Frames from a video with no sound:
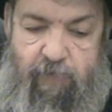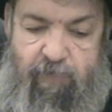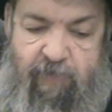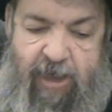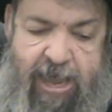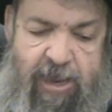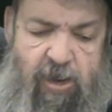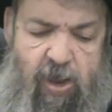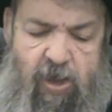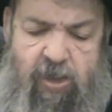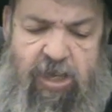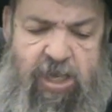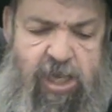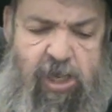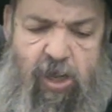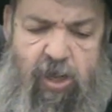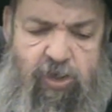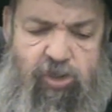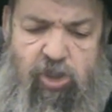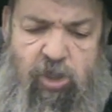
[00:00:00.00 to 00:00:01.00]

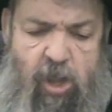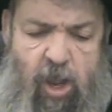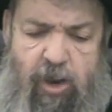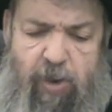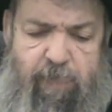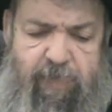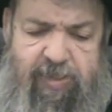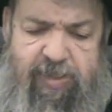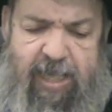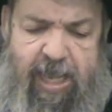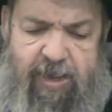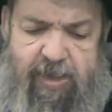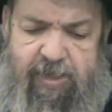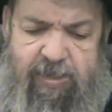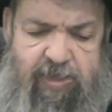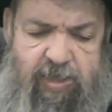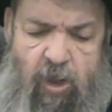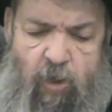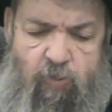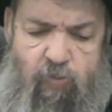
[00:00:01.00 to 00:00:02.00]

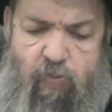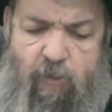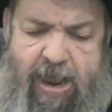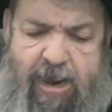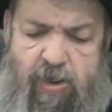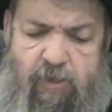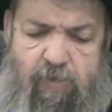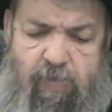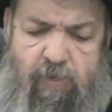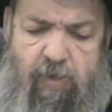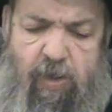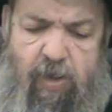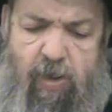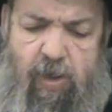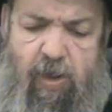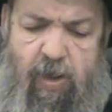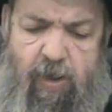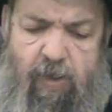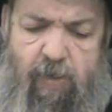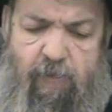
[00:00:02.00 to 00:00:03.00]
There's no greater
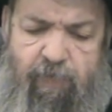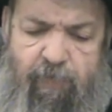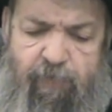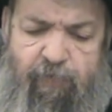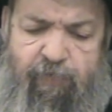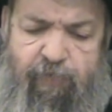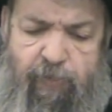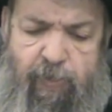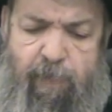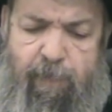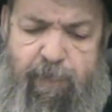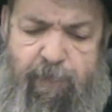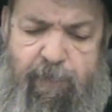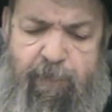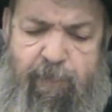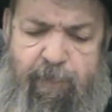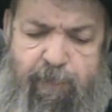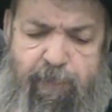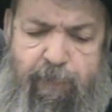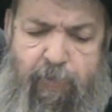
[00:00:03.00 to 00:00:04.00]
uh,
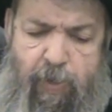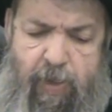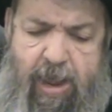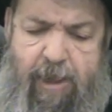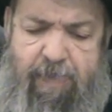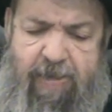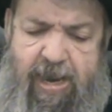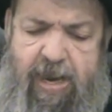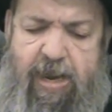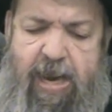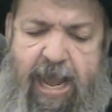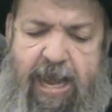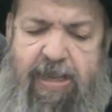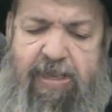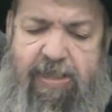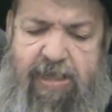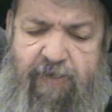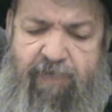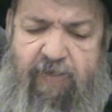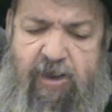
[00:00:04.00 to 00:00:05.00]
prohibited
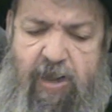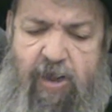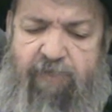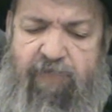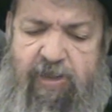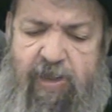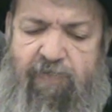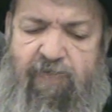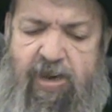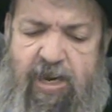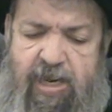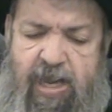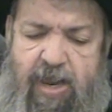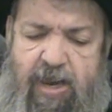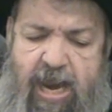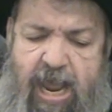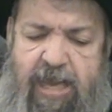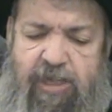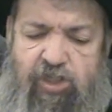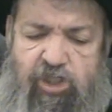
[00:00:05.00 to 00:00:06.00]
activity of
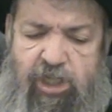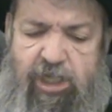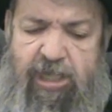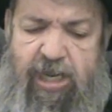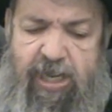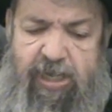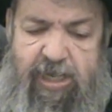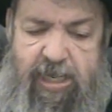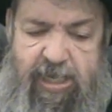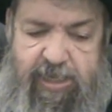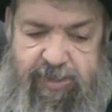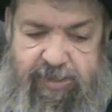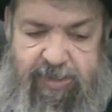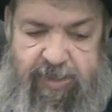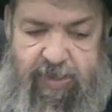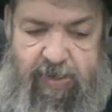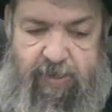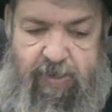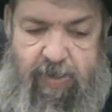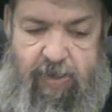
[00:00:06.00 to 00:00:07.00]
divination than
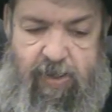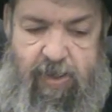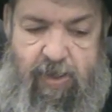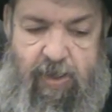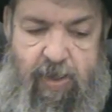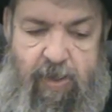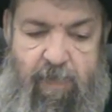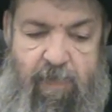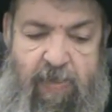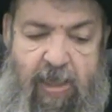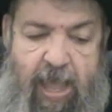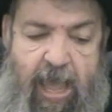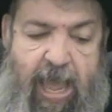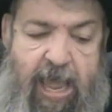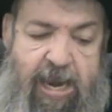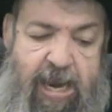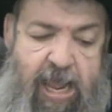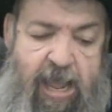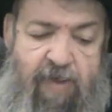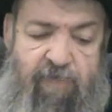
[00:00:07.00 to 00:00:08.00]
this.
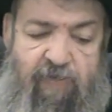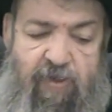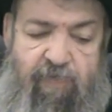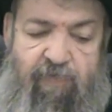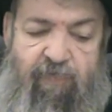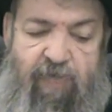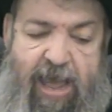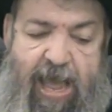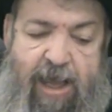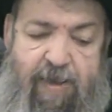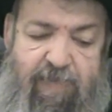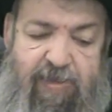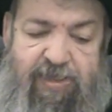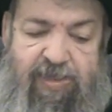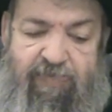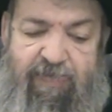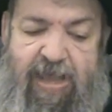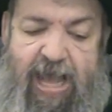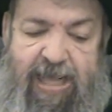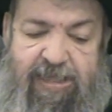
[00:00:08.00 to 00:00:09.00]
And even the
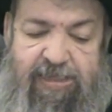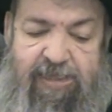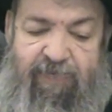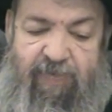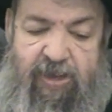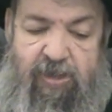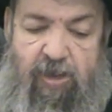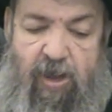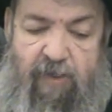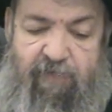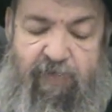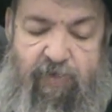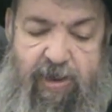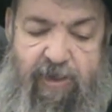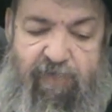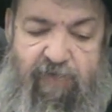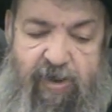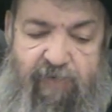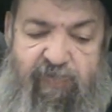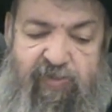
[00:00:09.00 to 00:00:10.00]
v'yatzav v'yatzav
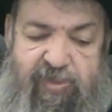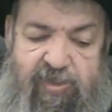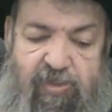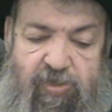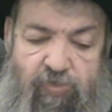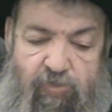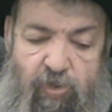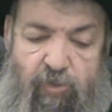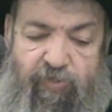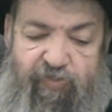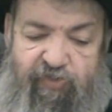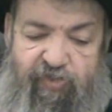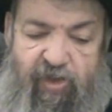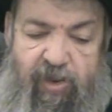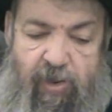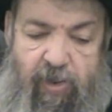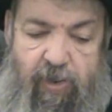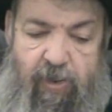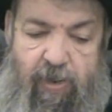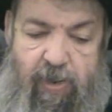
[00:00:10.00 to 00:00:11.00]
even if it's
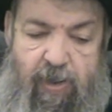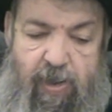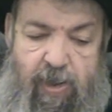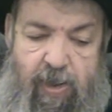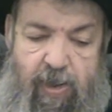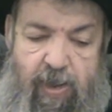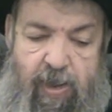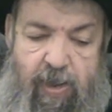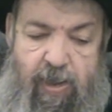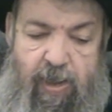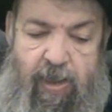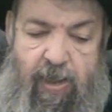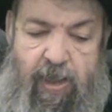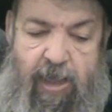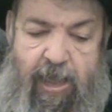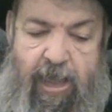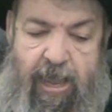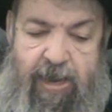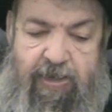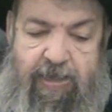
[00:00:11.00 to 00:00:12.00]
truthful,
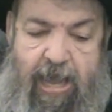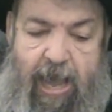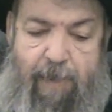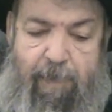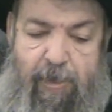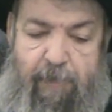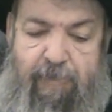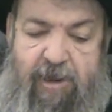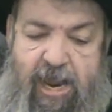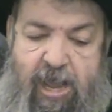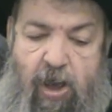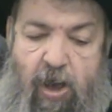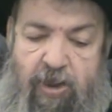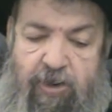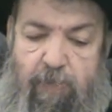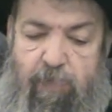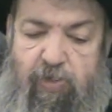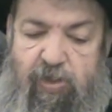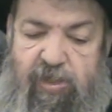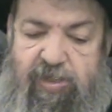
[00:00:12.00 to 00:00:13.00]
and kama b'nei
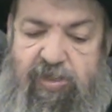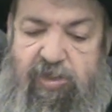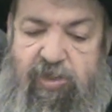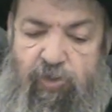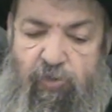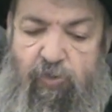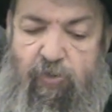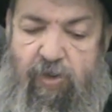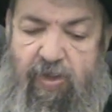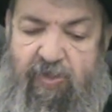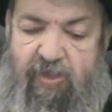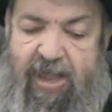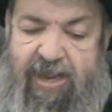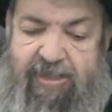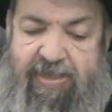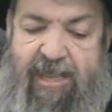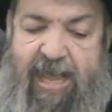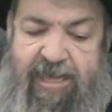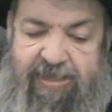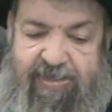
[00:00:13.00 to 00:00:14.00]
adam nisu, and they
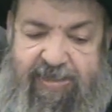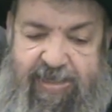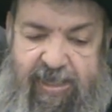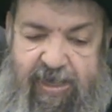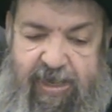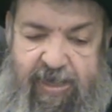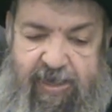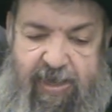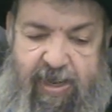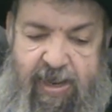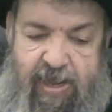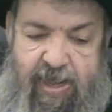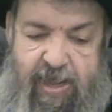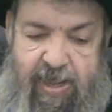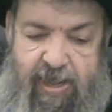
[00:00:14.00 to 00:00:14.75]
tested it,